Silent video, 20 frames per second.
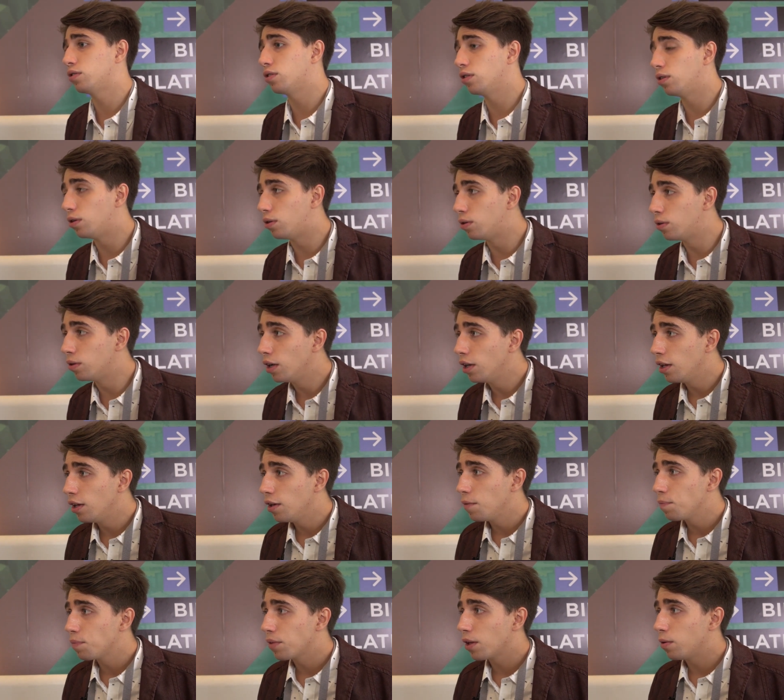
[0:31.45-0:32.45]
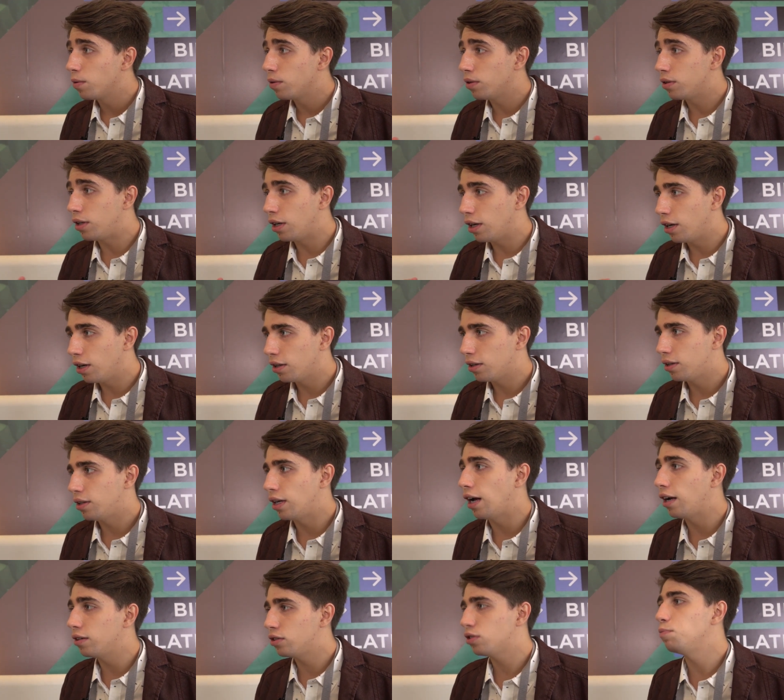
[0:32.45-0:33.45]
So that
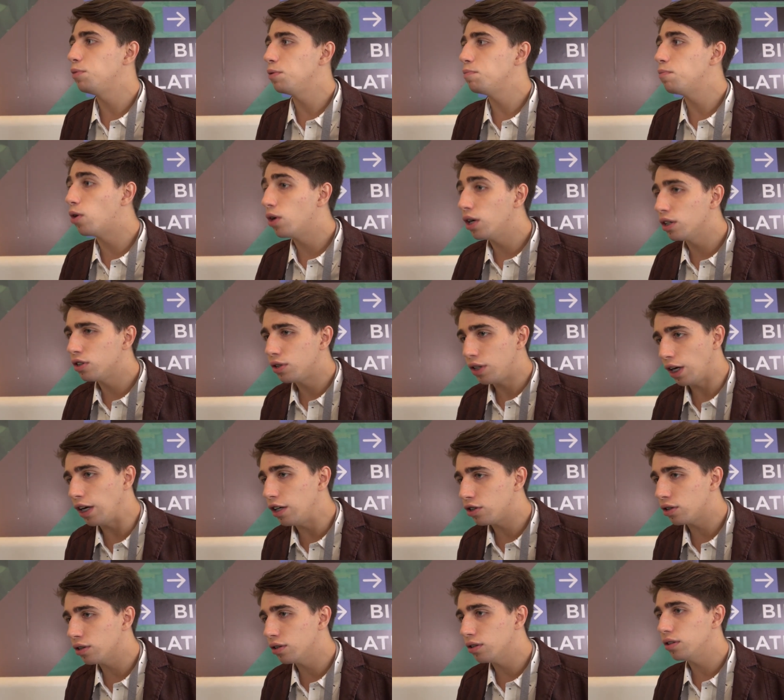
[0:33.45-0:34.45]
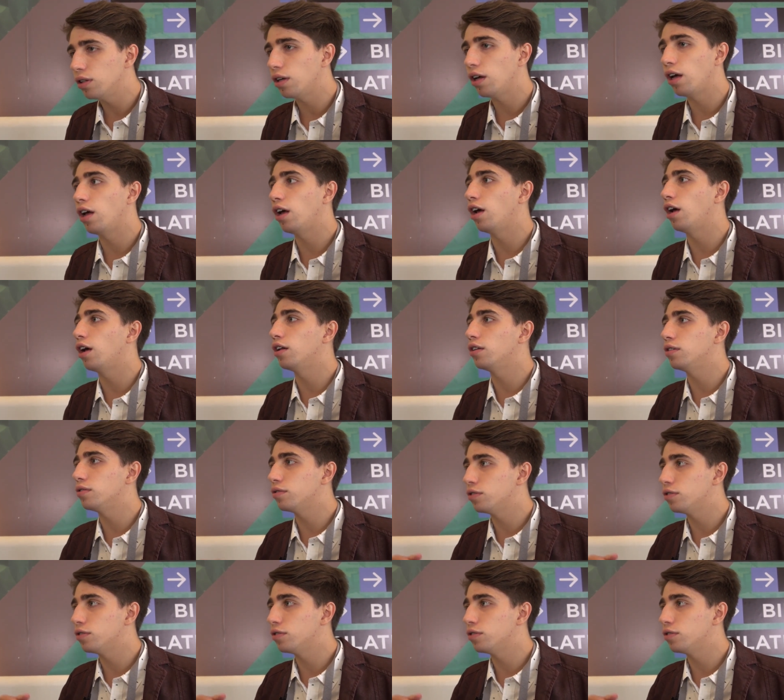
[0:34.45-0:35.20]
there has to be more education and